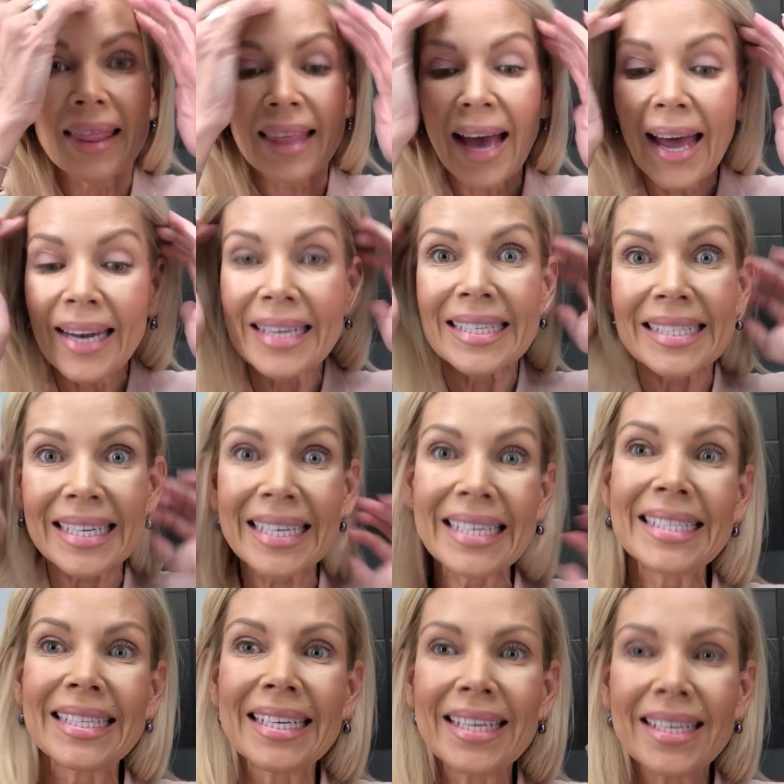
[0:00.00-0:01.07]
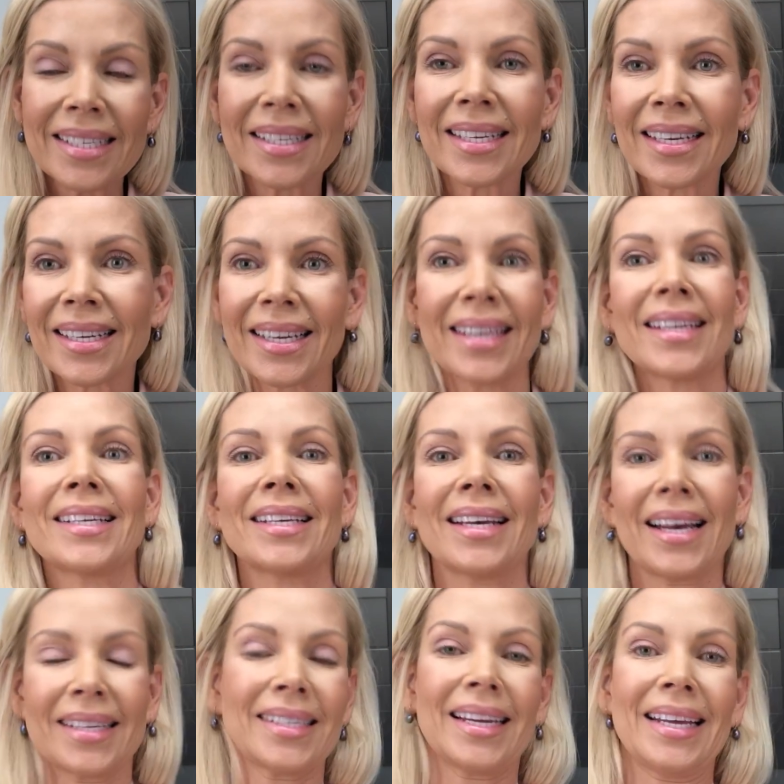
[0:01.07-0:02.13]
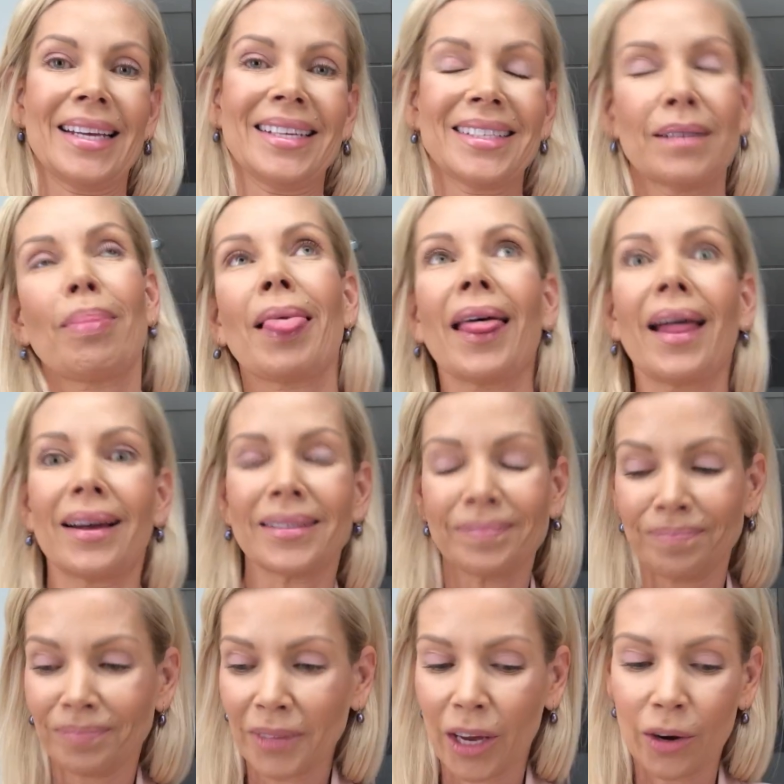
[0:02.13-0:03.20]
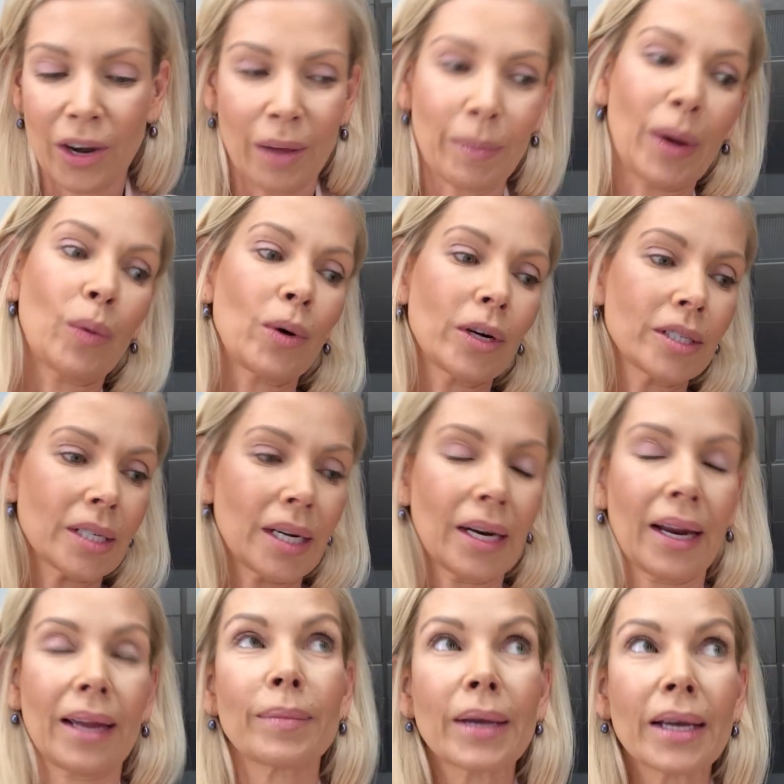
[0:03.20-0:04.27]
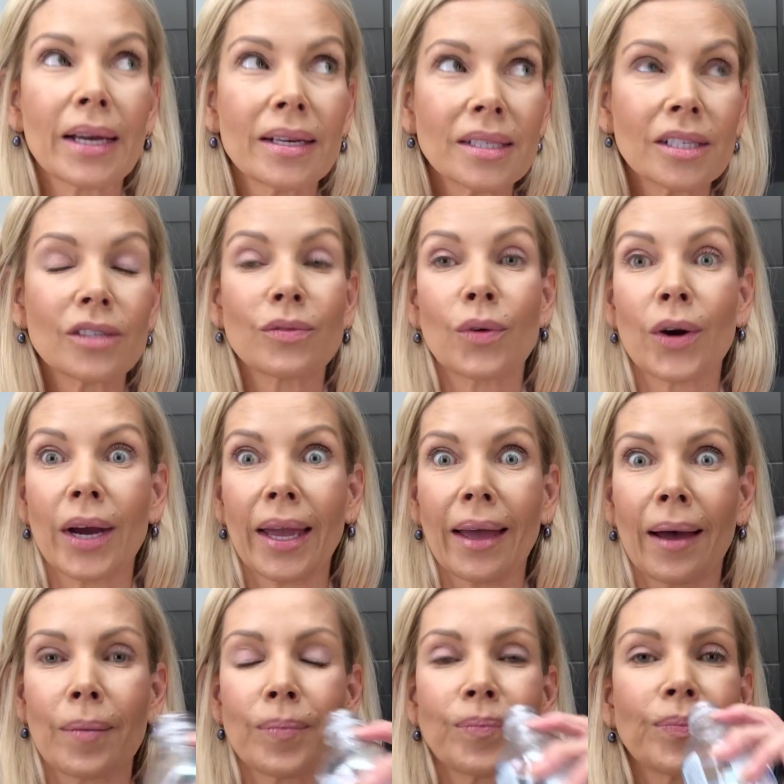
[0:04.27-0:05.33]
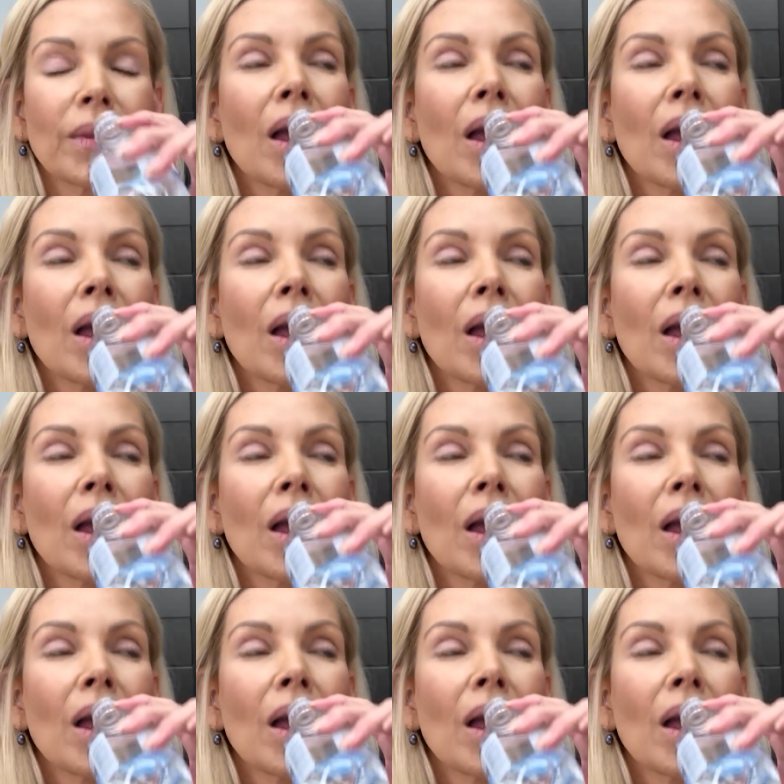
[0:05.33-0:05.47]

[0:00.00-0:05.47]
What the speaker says: That is as easy as it is. Blah, I don't have my words tonight because it's 4 a.m.